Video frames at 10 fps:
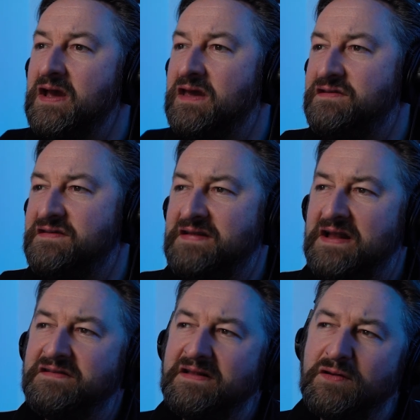can you just tell
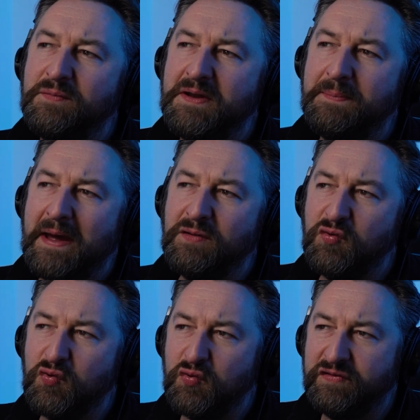us a little bit about
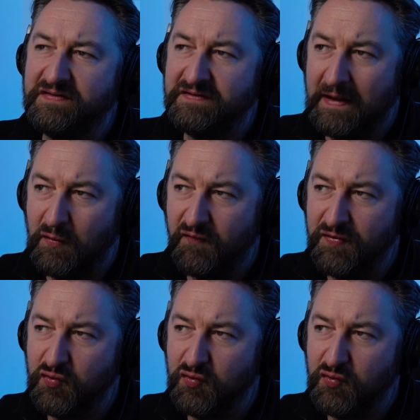yourself